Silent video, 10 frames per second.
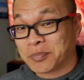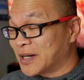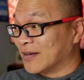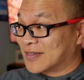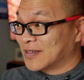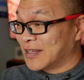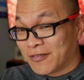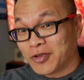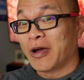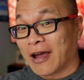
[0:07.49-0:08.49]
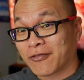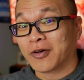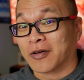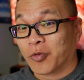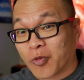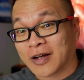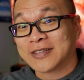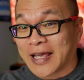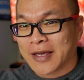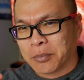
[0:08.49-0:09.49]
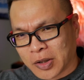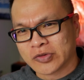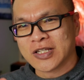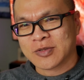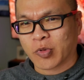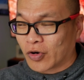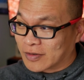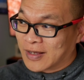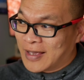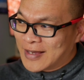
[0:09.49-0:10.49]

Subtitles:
But if you ever want a multi-sport,